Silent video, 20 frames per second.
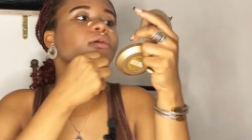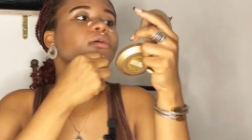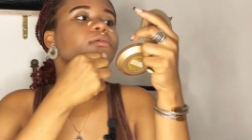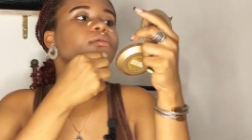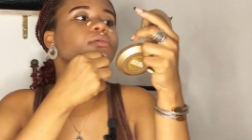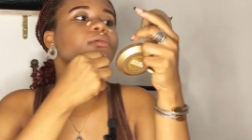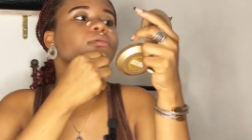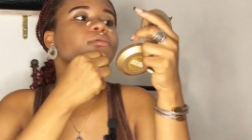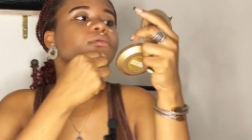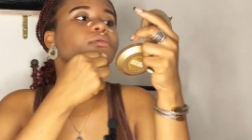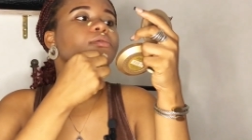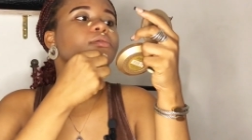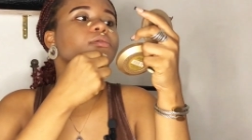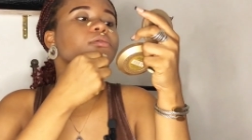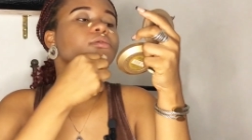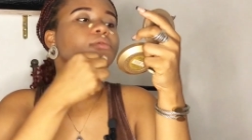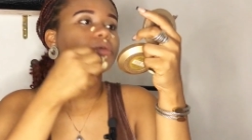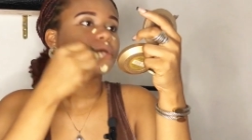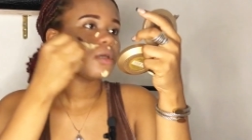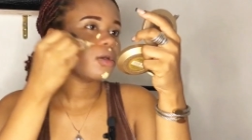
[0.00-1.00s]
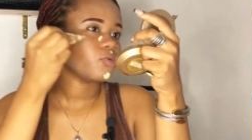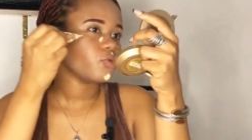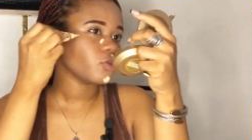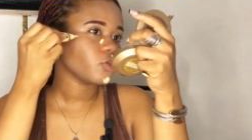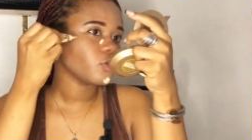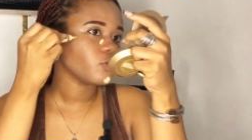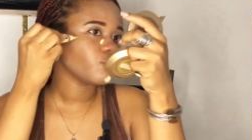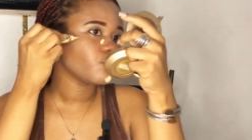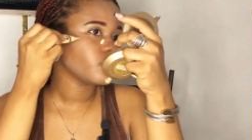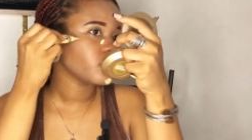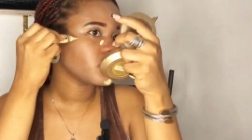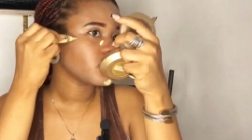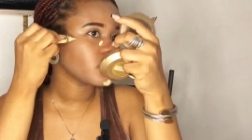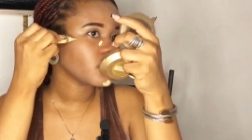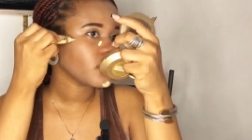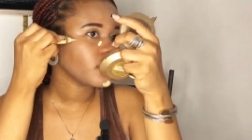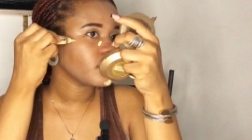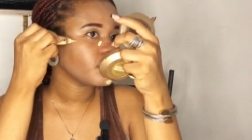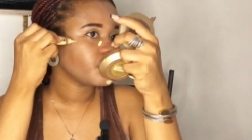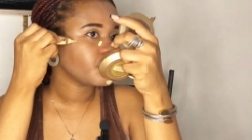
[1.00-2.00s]
here I'm just gonna
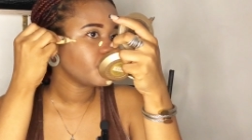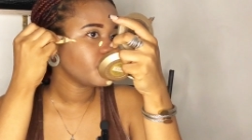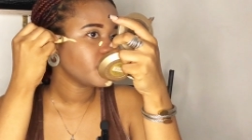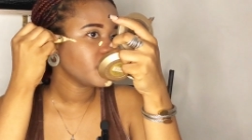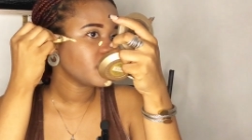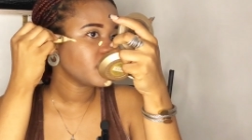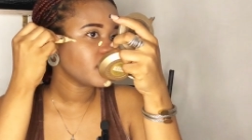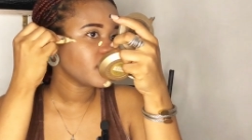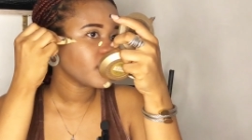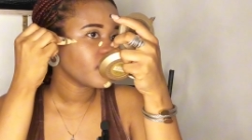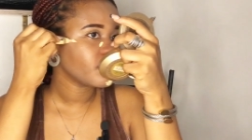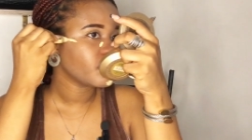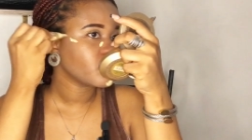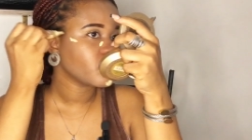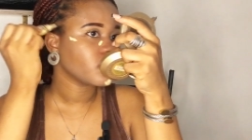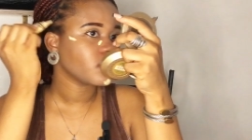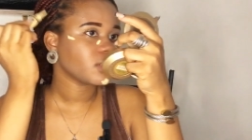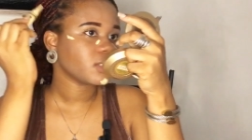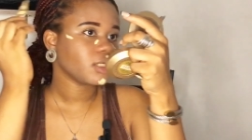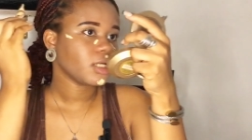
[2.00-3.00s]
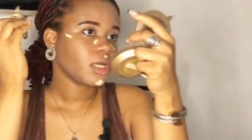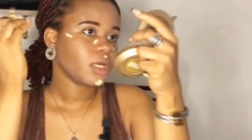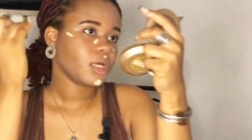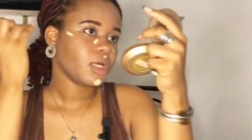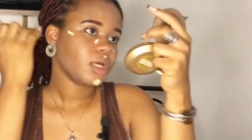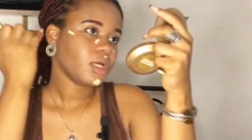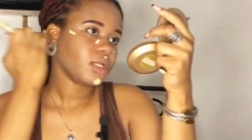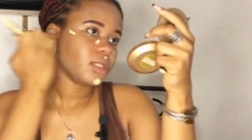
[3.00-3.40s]
put a bit here because